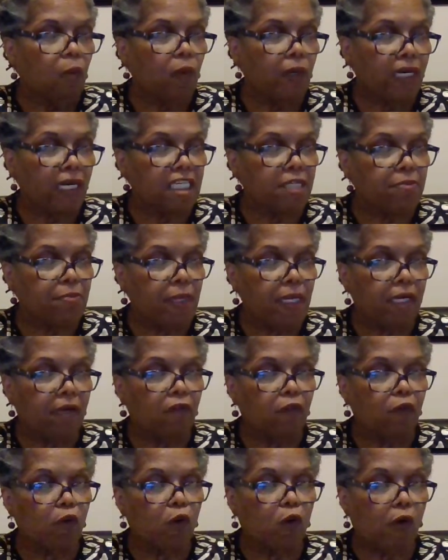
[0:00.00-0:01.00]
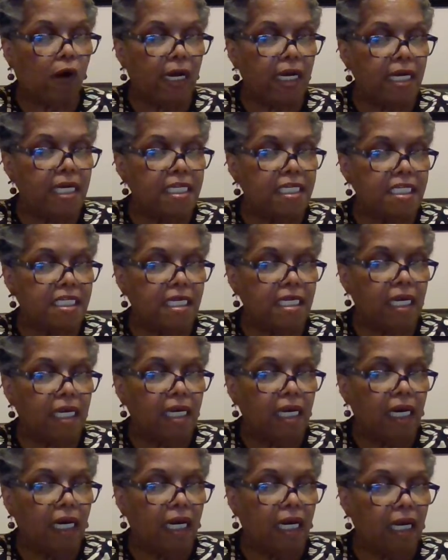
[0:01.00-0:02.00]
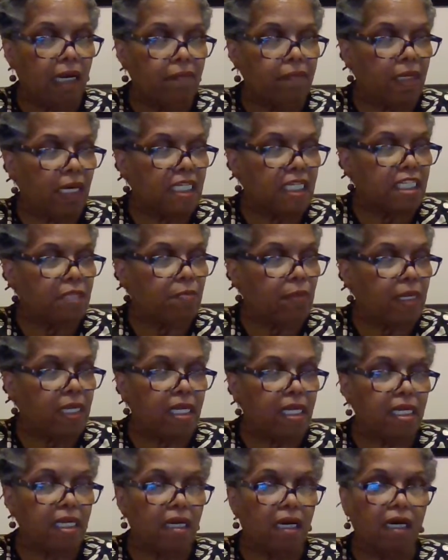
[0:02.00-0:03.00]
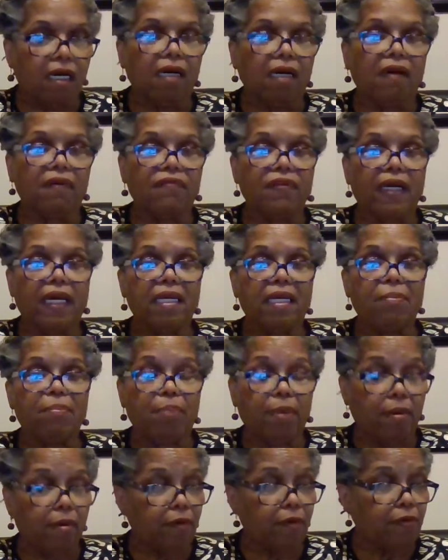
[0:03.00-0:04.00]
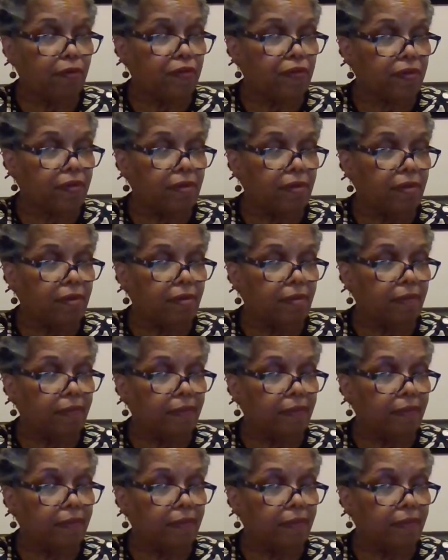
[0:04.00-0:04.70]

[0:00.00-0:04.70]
When I speak of Christ, I am not speaking of a person